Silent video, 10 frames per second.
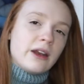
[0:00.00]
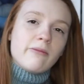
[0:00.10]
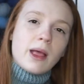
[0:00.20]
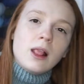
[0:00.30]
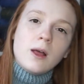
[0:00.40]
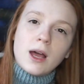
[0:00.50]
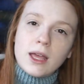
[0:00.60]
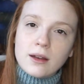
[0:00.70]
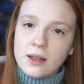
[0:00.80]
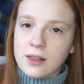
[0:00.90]
my look
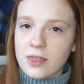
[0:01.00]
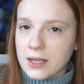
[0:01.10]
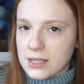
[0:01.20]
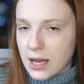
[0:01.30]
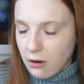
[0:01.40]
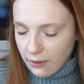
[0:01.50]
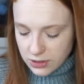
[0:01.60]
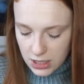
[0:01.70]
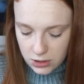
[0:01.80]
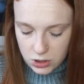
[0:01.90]
and the things that I
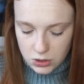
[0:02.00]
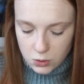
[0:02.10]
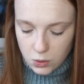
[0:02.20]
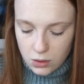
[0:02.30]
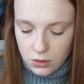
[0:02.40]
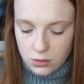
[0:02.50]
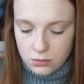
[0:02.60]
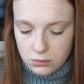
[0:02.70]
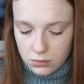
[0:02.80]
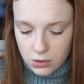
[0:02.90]
gravitate to
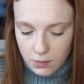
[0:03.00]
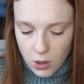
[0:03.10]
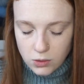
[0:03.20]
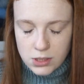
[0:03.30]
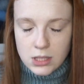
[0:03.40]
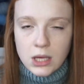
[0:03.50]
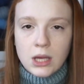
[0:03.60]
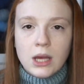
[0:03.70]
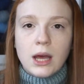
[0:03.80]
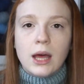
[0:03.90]
the most.
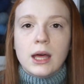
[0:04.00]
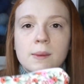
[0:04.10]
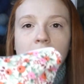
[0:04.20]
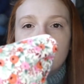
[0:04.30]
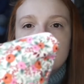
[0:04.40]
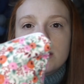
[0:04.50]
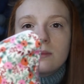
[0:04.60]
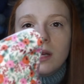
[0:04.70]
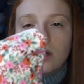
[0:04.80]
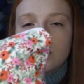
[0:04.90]
This is
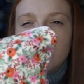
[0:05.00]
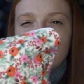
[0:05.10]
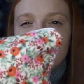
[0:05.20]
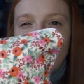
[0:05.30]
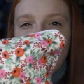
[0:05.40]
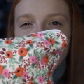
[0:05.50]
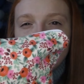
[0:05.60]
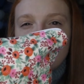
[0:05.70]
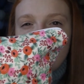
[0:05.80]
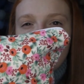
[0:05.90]
my Notions pouch. It